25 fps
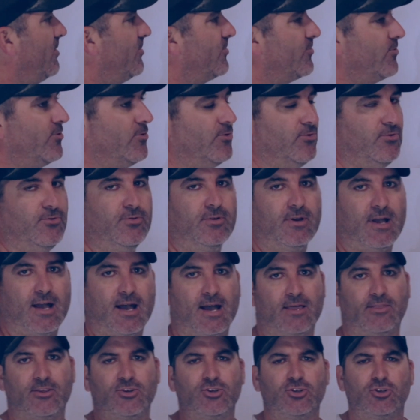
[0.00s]
go through
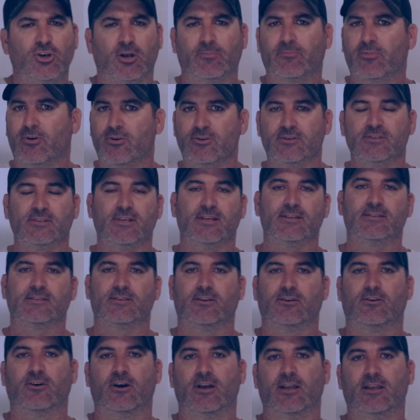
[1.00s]
the shot process
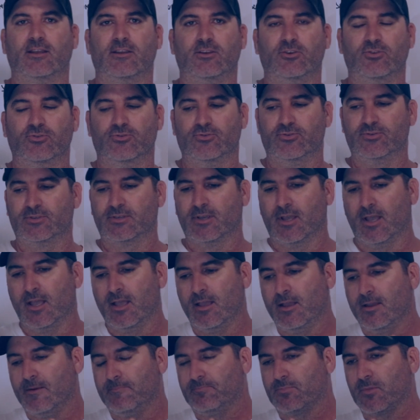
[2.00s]
that I use.
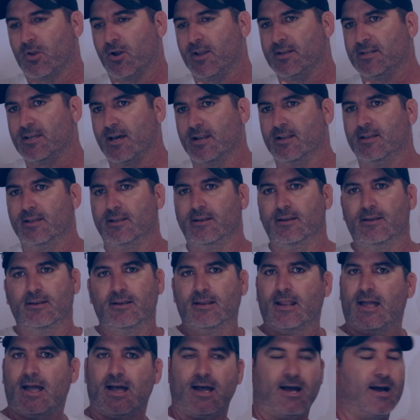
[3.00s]
I've done it
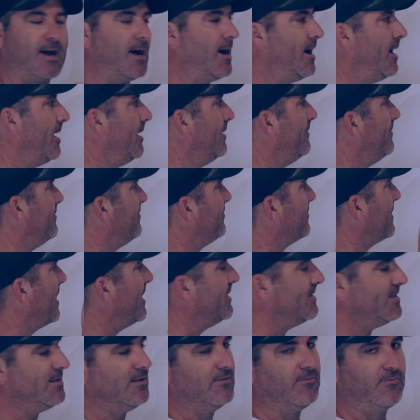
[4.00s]

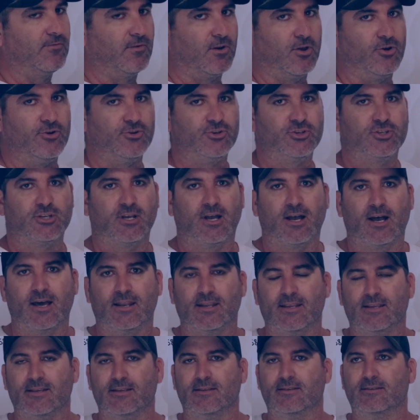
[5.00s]
as in a flow
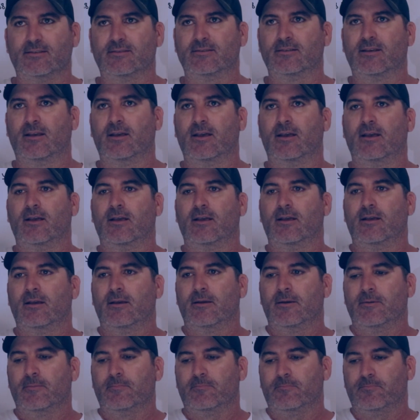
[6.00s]
chart is
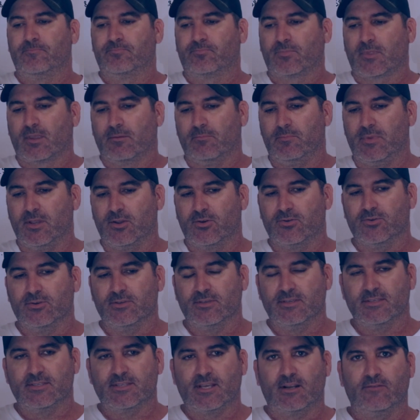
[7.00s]

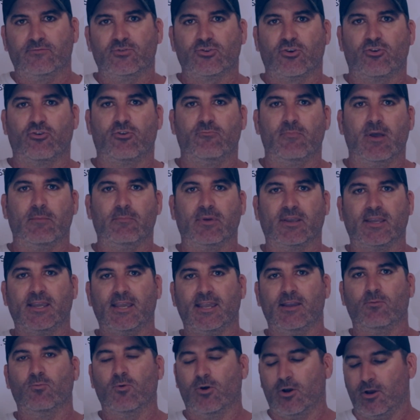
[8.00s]
because instead of trying to remember
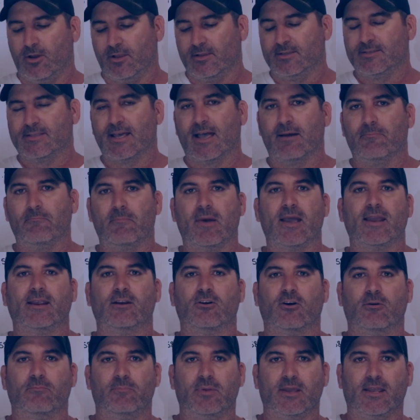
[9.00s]
keywords that may
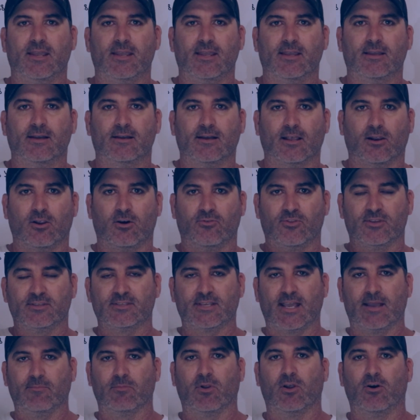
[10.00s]
not be along the
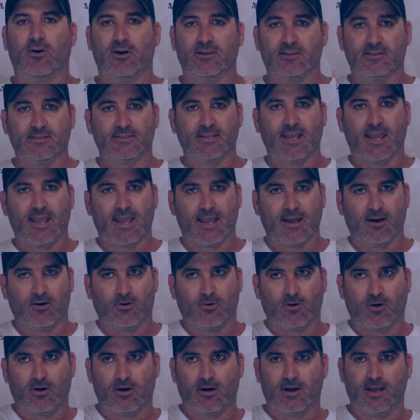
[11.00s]
same lines as
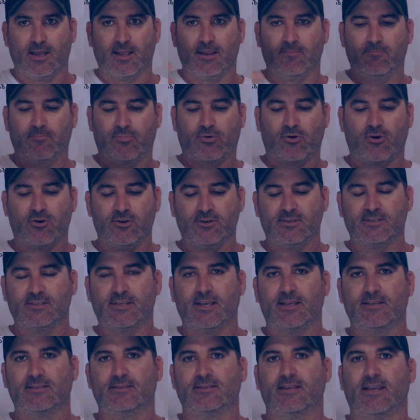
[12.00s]
how I
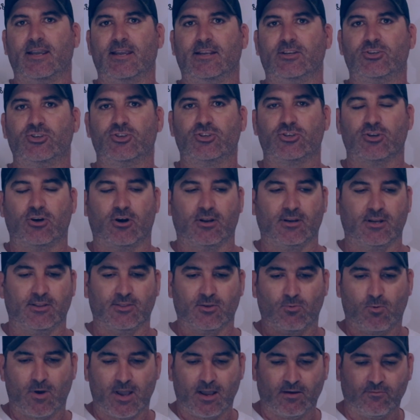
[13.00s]
process each shot
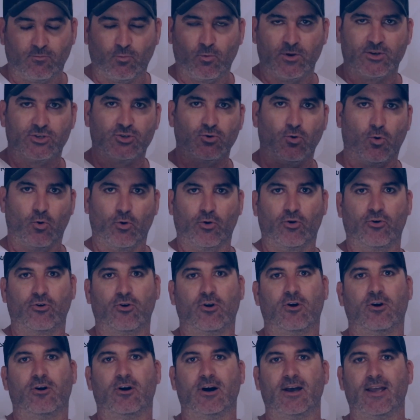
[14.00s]
in the way of which
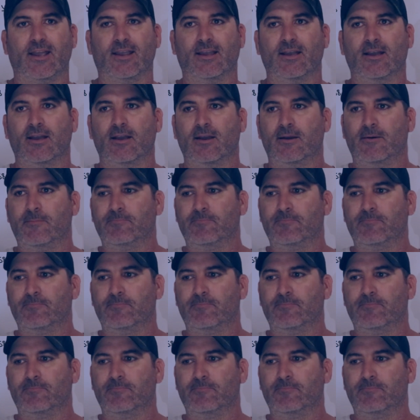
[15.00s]
order I